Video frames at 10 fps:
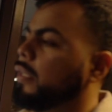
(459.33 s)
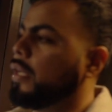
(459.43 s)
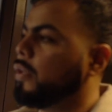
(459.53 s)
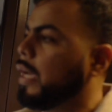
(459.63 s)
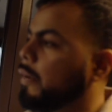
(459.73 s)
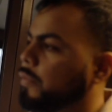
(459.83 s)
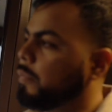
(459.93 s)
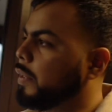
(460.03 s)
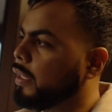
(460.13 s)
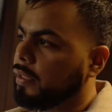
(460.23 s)
that you have to
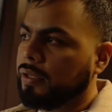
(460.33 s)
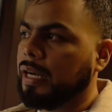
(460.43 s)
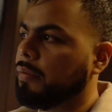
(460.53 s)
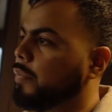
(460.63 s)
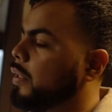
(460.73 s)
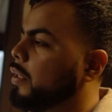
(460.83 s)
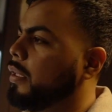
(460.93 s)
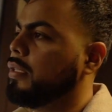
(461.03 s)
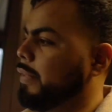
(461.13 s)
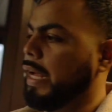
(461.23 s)
be, you got to be on
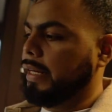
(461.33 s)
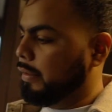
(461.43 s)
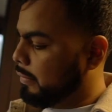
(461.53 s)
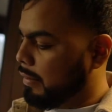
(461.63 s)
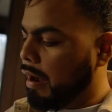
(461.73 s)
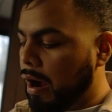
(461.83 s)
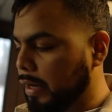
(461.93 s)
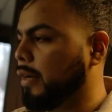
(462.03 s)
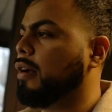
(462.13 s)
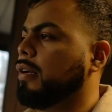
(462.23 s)
it, like
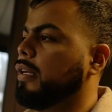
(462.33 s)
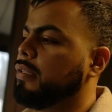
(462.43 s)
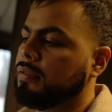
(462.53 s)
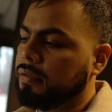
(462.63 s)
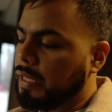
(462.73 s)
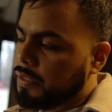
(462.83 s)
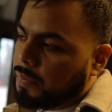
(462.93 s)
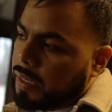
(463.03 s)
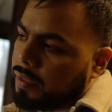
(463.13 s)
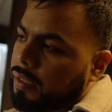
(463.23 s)
on it. So that's
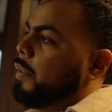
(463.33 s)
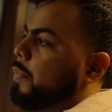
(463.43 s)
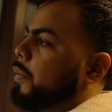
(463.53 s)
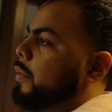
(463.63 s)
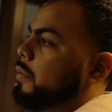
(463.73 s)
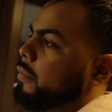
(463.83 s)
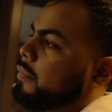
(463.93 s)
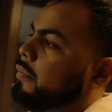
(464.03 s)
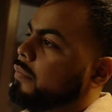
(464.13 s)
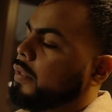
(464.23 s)
why people,
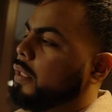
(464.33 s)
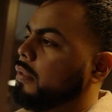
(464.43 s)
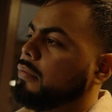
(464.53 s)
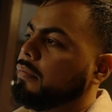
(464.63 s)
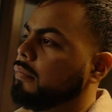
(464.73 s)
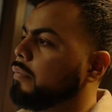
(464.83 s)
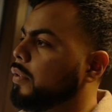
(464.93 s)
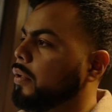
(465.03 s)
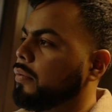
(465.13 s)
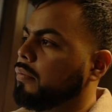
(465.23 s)
you know,
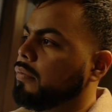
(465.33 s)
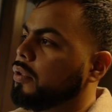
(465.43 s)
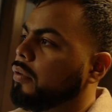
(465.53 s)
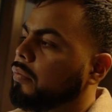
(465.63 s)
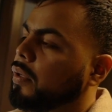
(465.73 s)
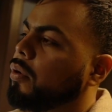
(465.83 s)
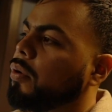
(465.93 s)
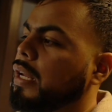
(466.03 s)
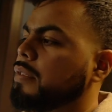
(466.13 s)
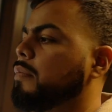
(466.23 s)
don't record
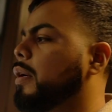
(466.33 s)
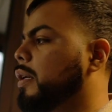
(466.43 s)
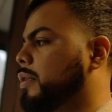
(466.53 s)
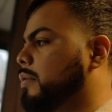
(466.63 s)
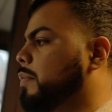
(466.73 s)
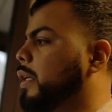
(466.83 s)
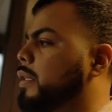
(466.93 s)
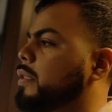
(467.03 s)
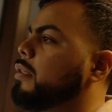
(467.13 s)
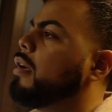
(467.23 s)
as much,
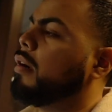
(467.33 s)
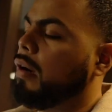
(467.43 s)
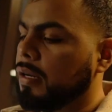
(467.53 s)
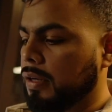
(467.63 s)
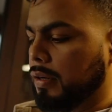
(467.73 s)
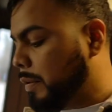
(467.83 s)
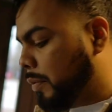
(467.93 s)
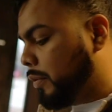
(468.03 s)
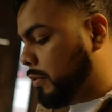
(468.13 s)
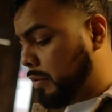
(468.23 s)
because they're not on it.
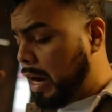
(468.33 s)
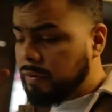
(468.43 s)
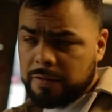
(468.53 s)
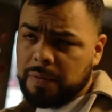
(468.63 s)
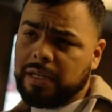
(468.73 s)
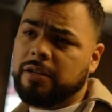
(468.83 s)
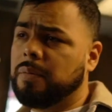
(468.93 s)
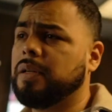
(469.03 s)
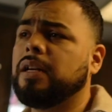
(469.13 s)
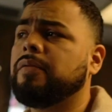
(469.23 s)
People, I respect
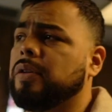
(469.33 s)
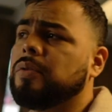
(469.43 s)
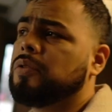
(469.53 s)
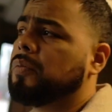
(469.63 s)
everybody, every YouTuber.